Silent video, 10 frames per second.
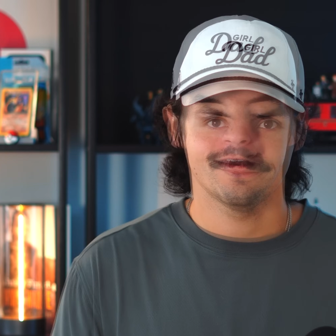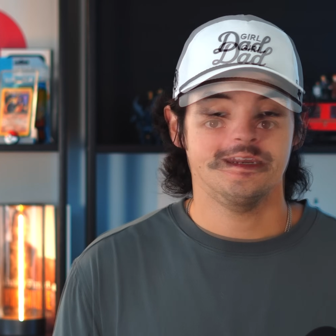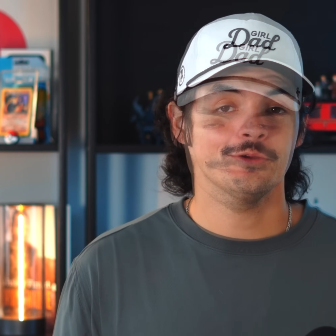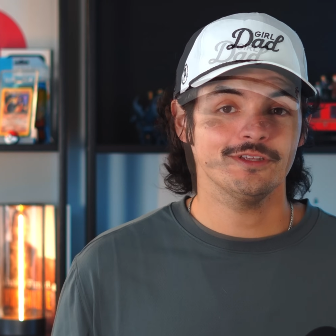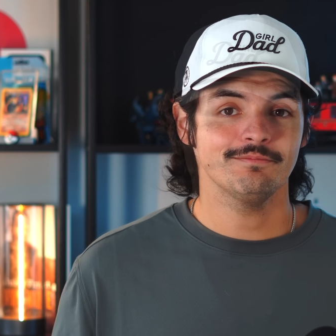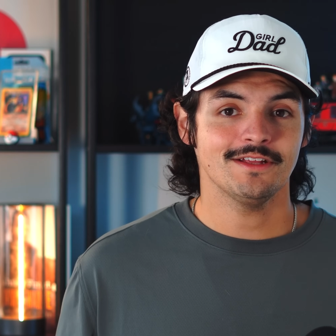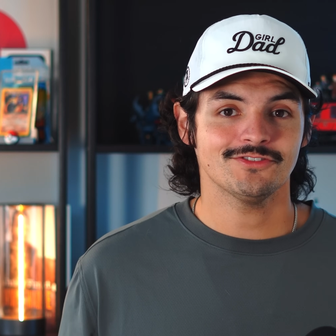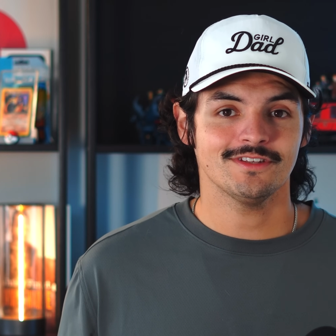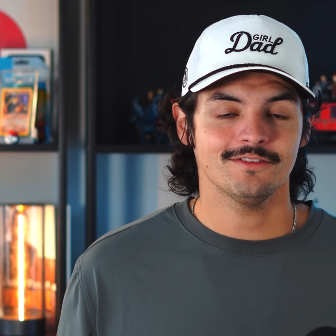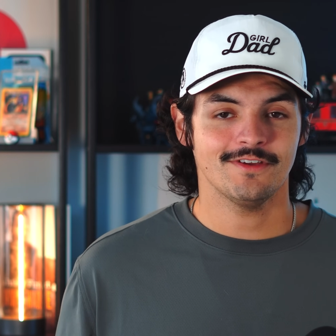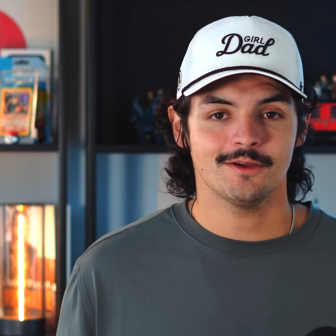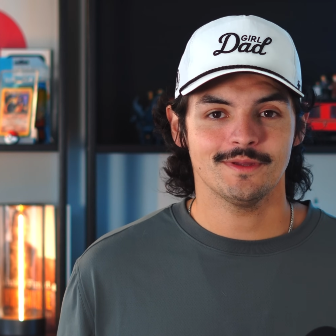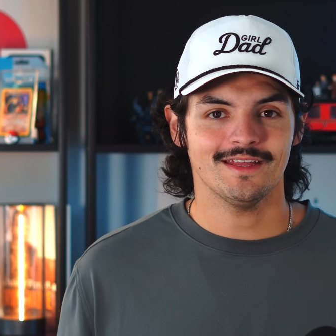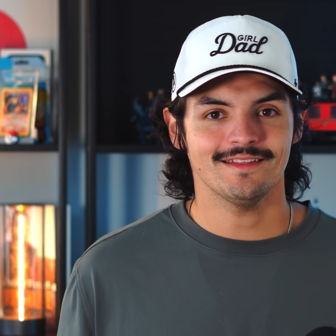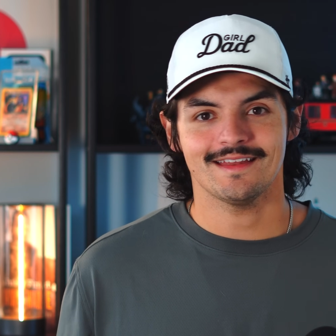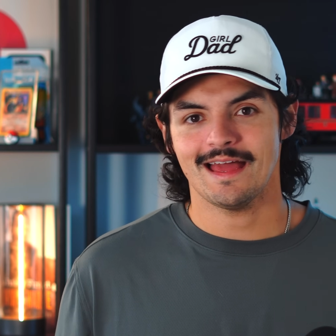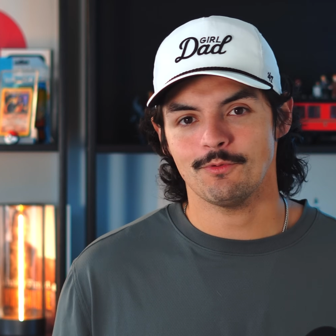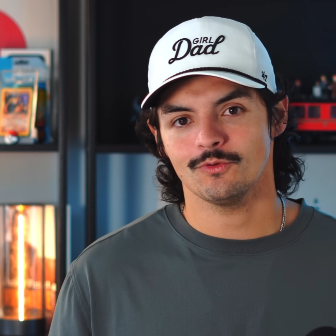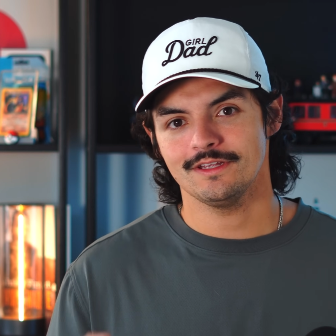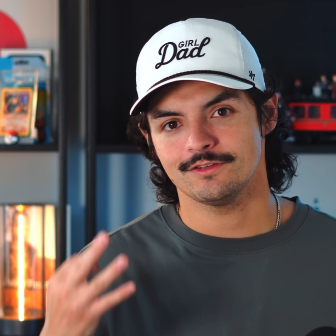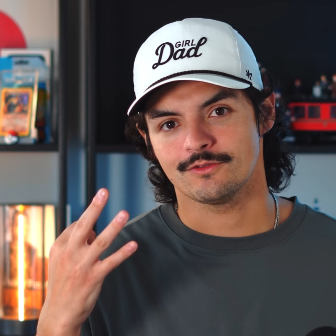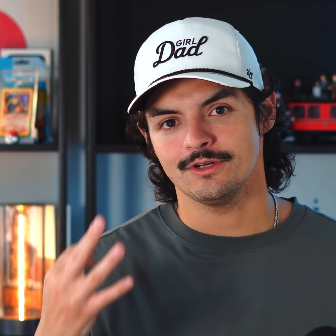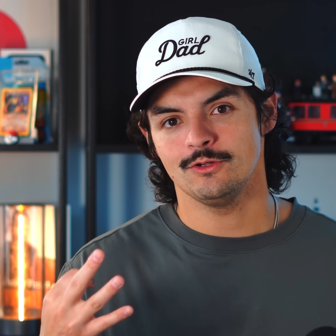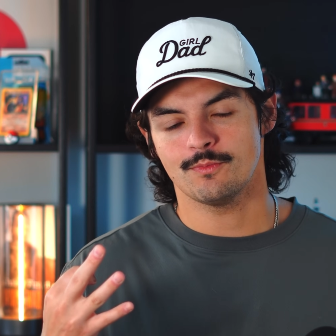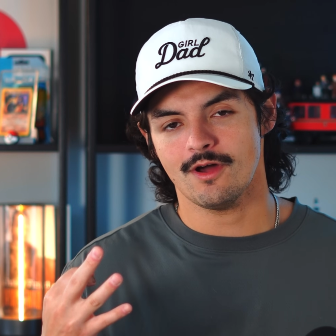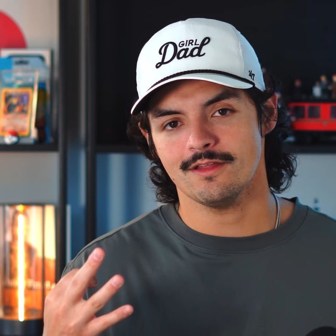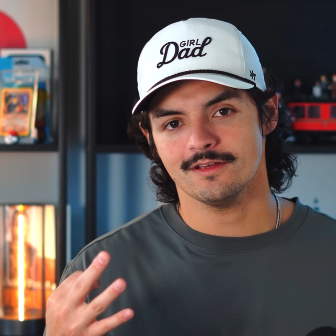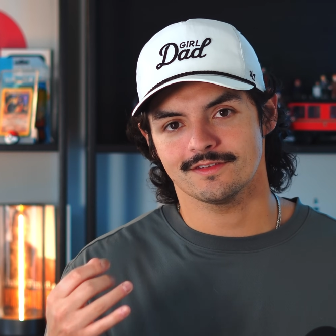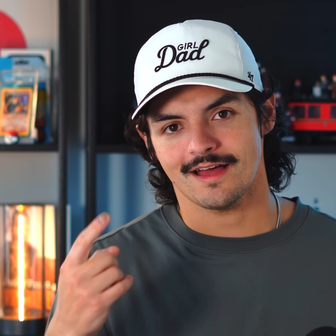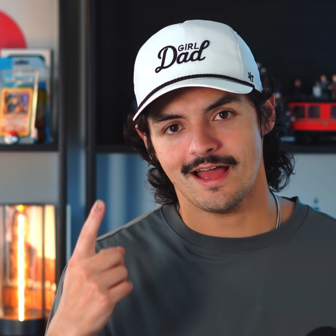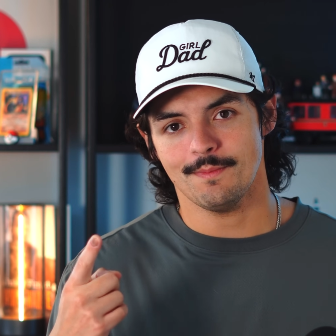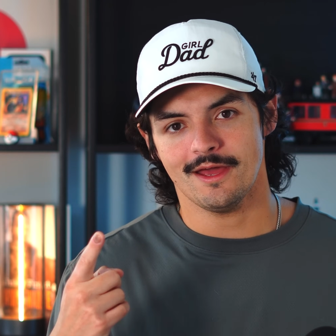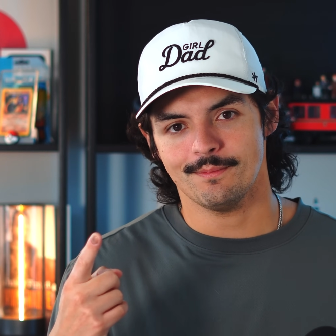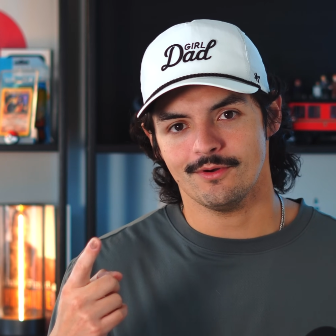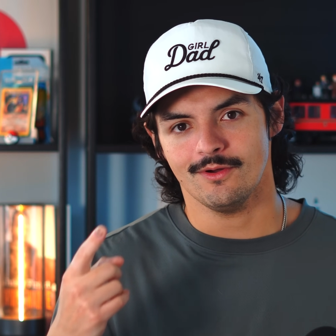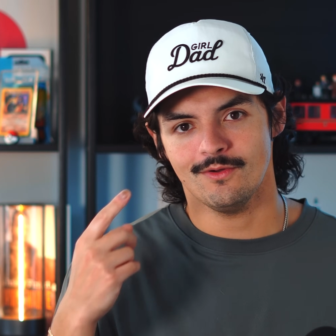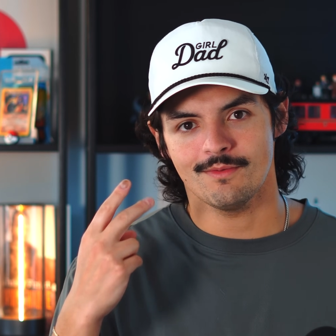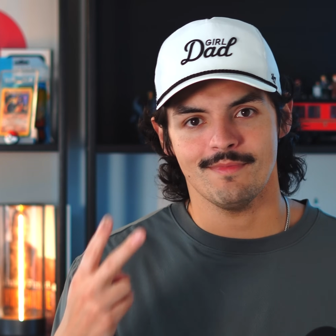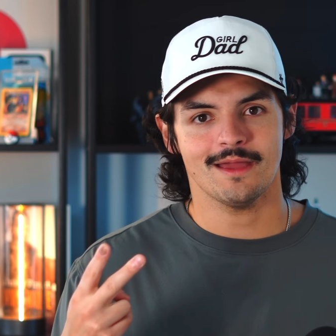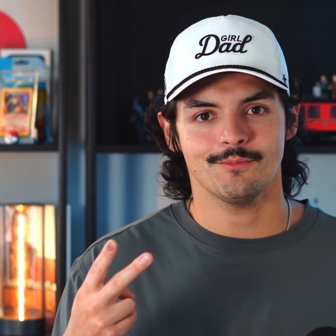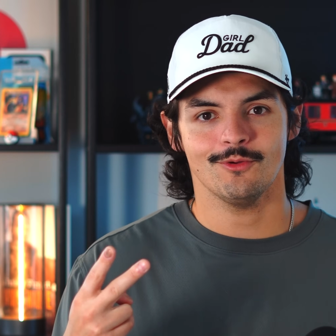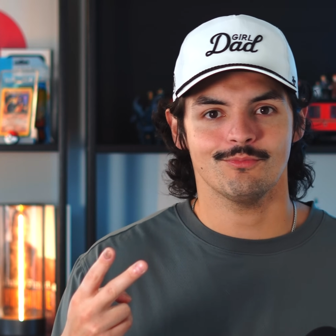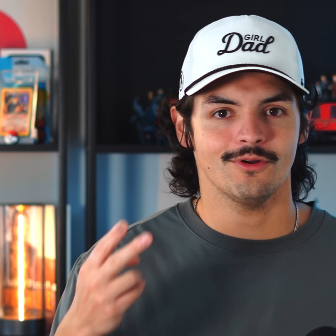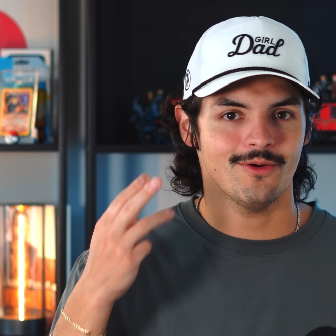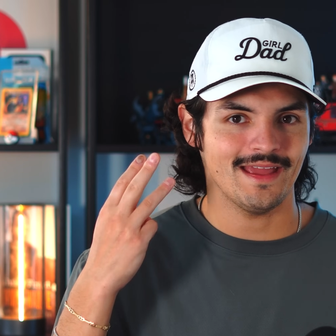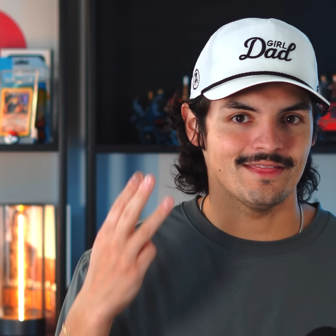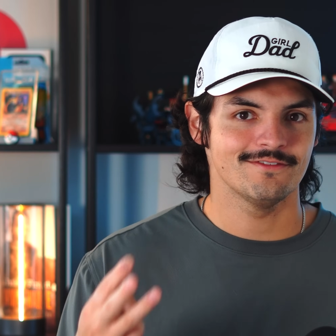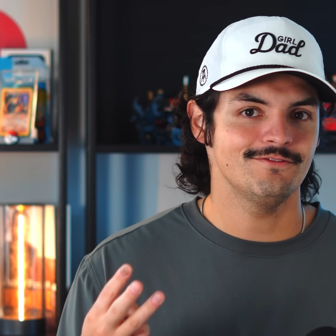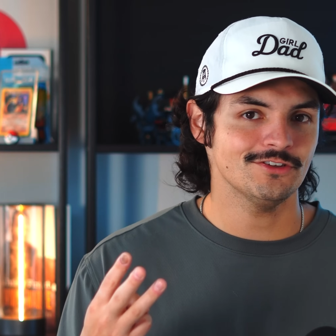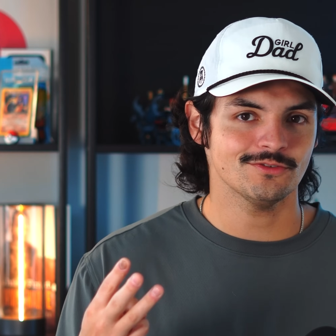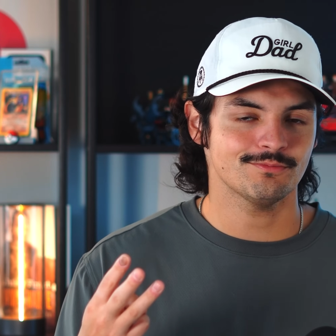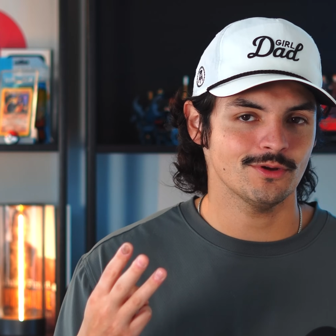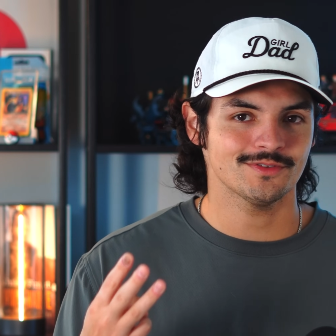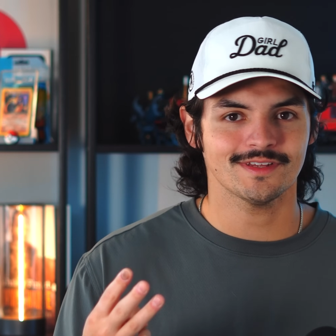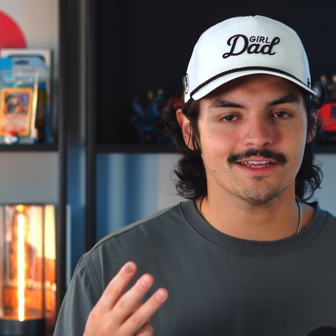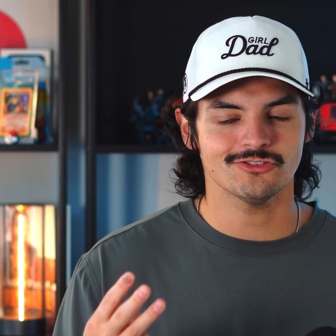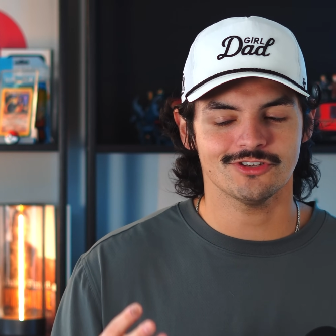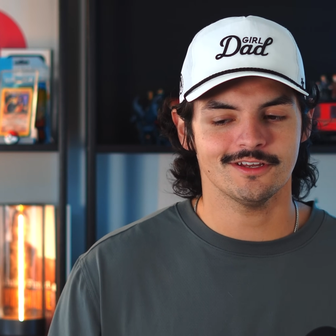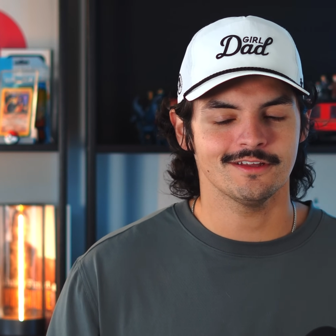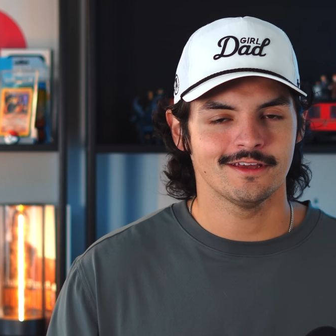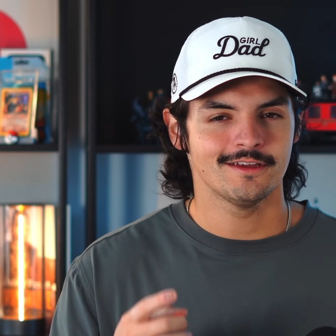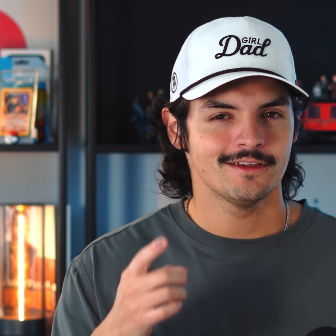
Now I did mention in the very beginning that Apple released three new products, the iPad Pro, the MacBook Pro, and the Vision Pro 2nd Gen.